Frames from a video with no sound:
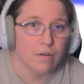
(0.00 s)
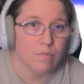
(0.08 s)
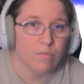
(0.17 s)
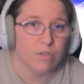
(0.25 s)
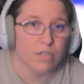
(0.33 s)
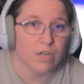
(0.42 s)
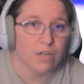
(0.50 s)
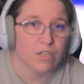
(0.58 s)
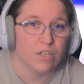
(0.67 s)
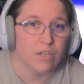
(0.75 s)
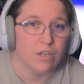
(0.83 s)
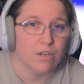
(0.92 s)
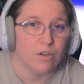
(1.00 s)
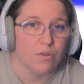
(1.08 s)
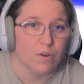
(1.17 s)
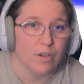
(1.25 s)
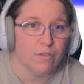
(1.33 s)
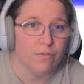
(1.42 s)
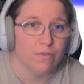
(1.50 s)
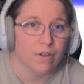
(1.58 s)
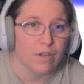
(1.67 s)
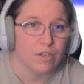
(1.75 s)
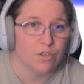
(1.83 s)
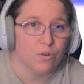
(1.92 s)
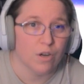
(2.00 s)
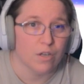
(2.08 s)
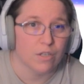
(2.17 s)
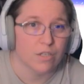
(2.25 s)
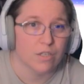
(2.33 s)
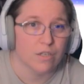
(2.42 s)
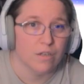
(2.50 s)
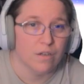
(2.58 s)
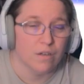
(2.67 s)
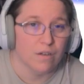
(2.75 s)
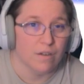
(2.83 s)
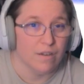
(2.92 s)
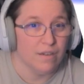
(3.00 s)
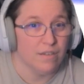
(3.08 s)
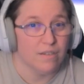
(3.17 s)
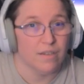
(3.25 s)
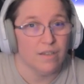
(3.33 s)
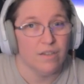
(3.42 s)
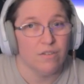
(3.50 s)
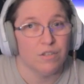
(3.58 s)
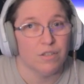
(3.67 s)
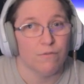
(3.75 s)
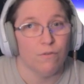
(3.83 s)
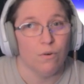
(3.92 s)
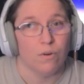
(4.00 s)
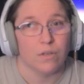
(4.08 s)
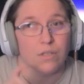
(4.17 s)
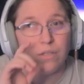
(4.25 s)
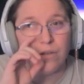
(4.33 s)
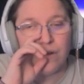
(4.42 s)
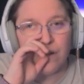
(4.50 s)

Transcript: protection, grief, and trust, and then there's the force.